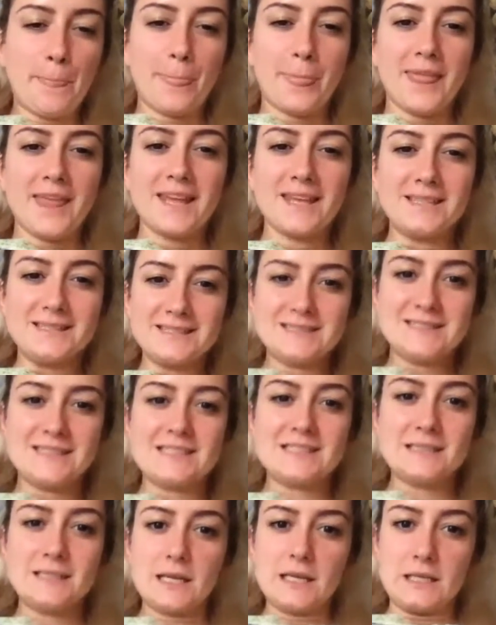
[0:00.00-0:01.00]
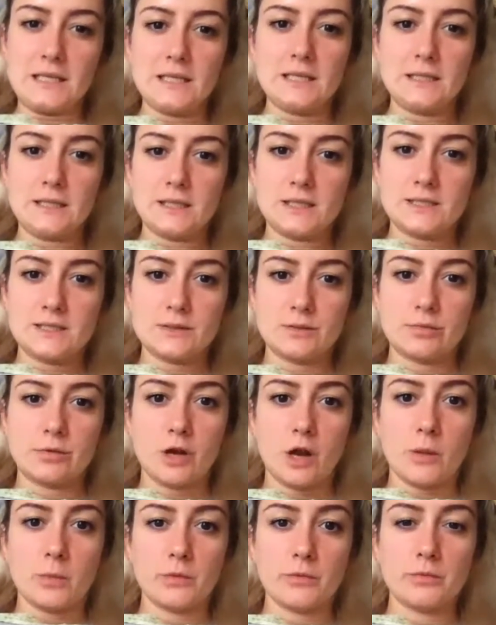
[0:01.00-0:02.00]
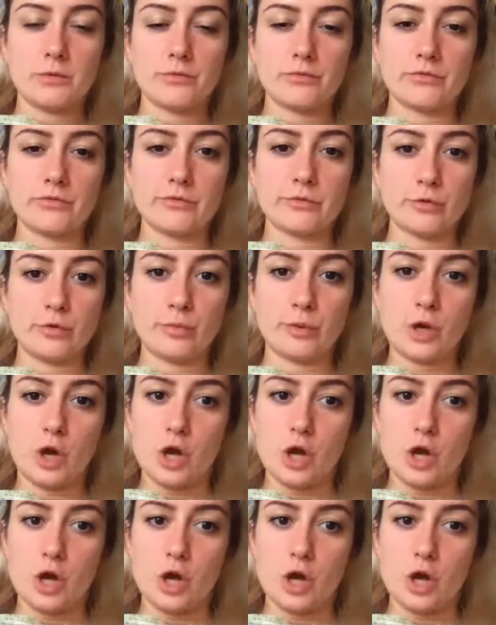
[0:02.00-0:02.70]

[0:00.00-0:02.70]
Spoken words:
is studied as a problem of group